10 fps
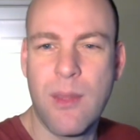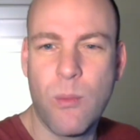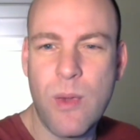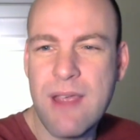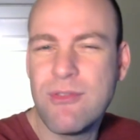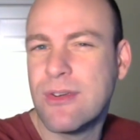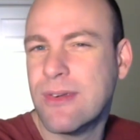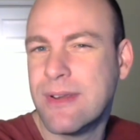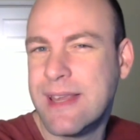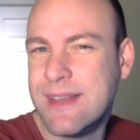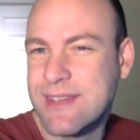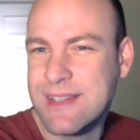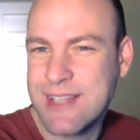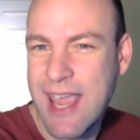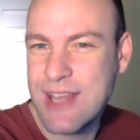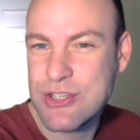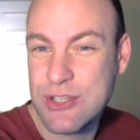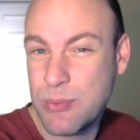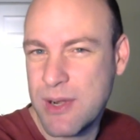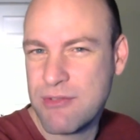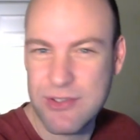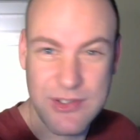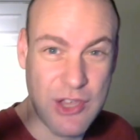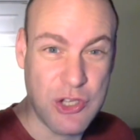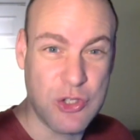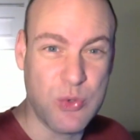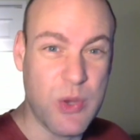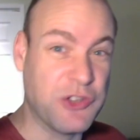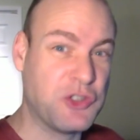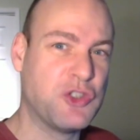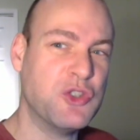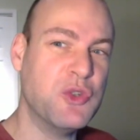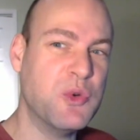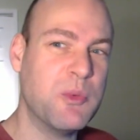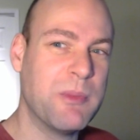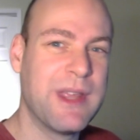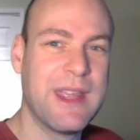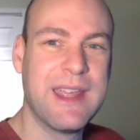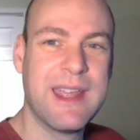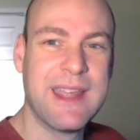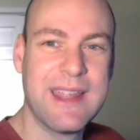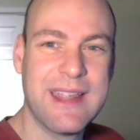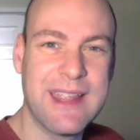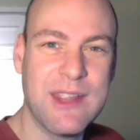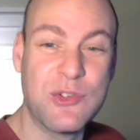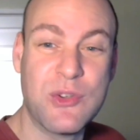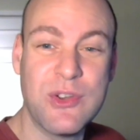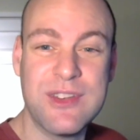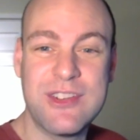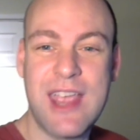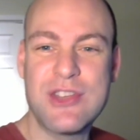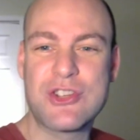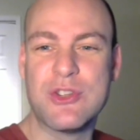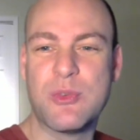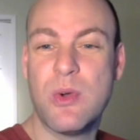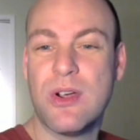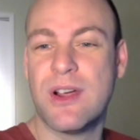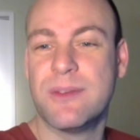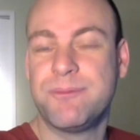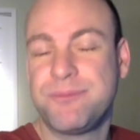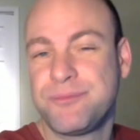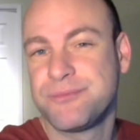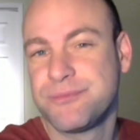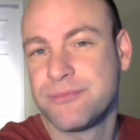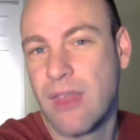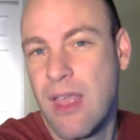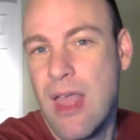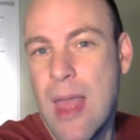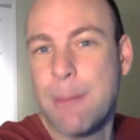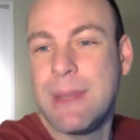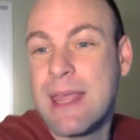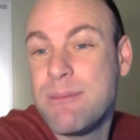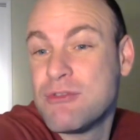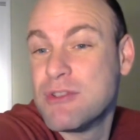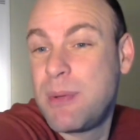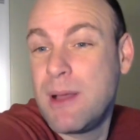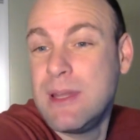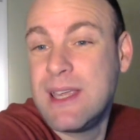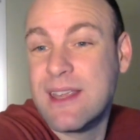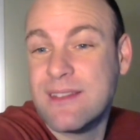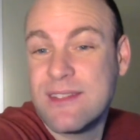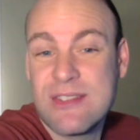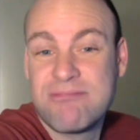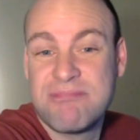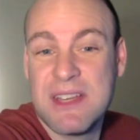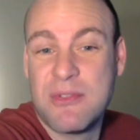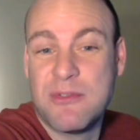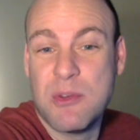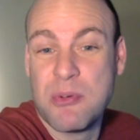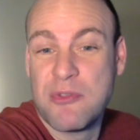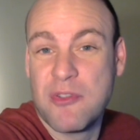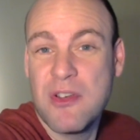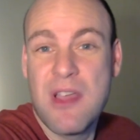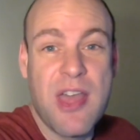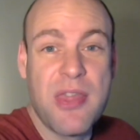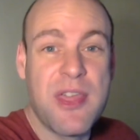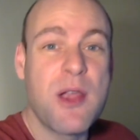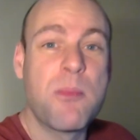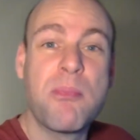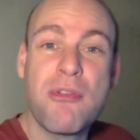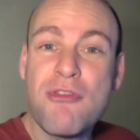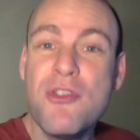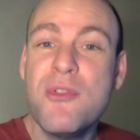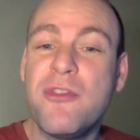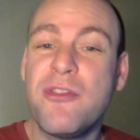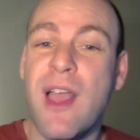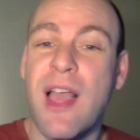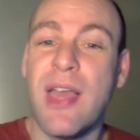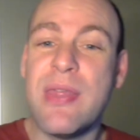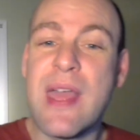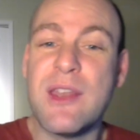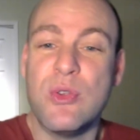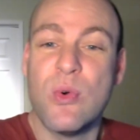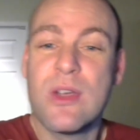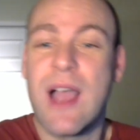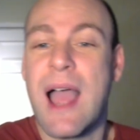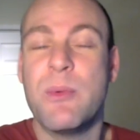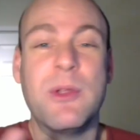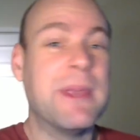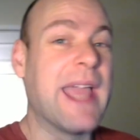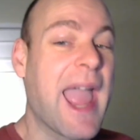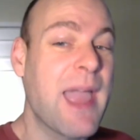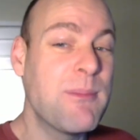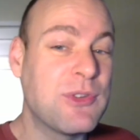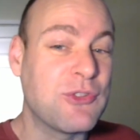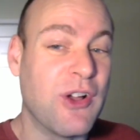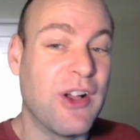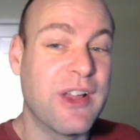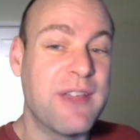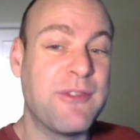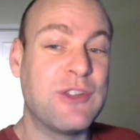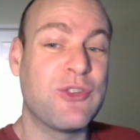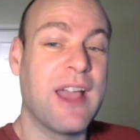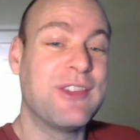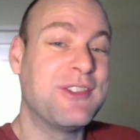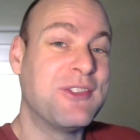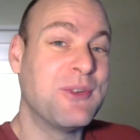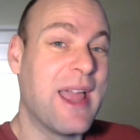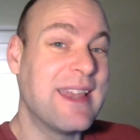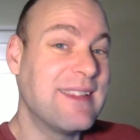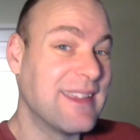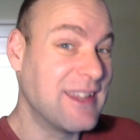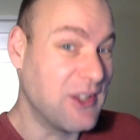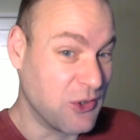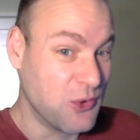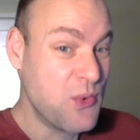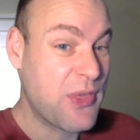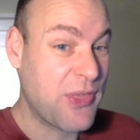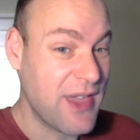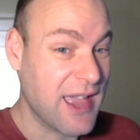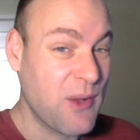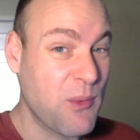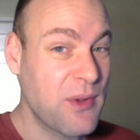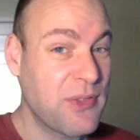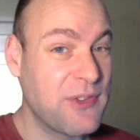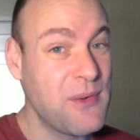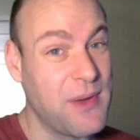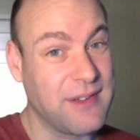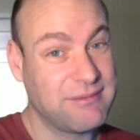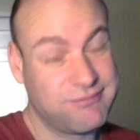Whatever his intentions, whatever you assume his good intentions were. Blame the Republicans, if you prefer. They're proof that your guy will be hamstrung if he tries to do anything you think worth doing.